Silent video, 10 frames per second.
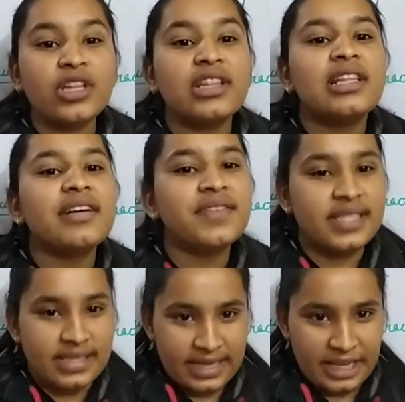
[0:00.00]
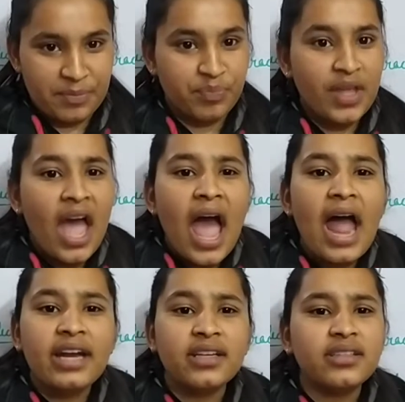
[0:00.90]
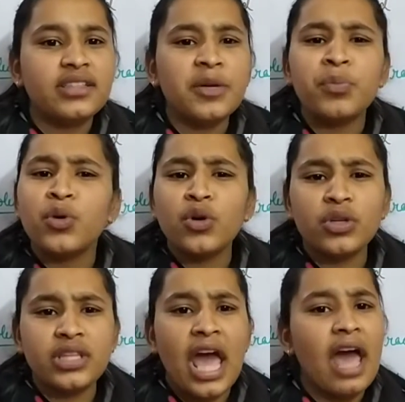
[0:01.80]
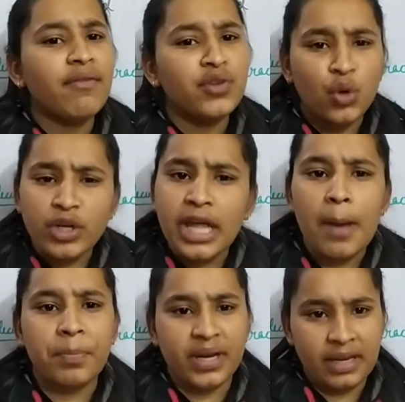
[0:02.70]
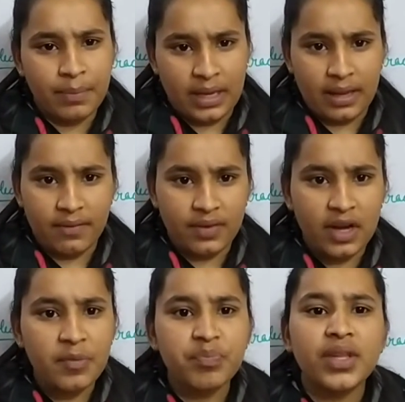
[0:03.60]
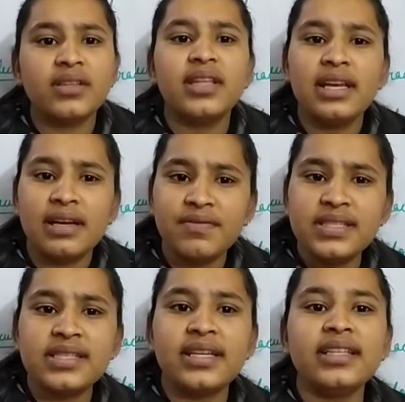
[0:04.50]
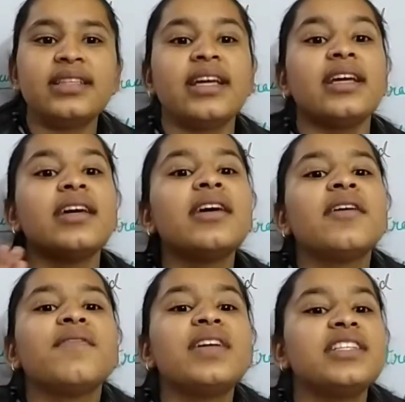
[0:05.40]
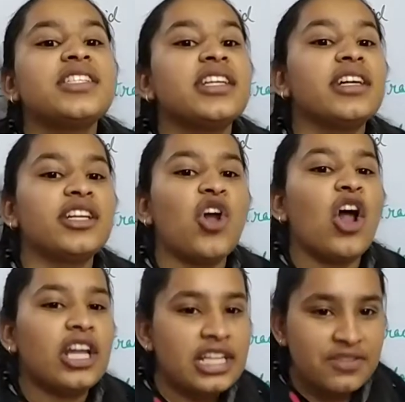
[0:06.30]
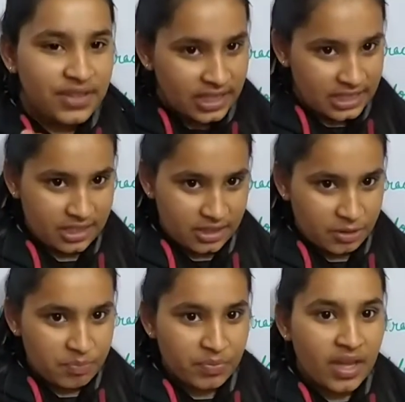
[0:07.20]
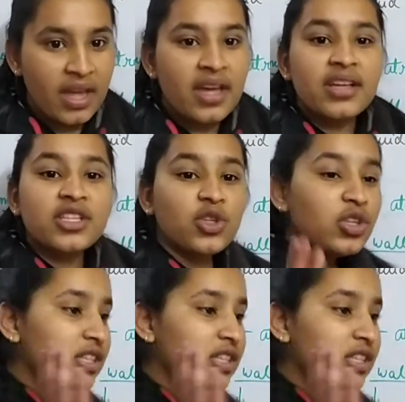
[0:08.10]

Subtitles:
love study and they both have no temporary behavior. They love study, they will share knowledge with each other. So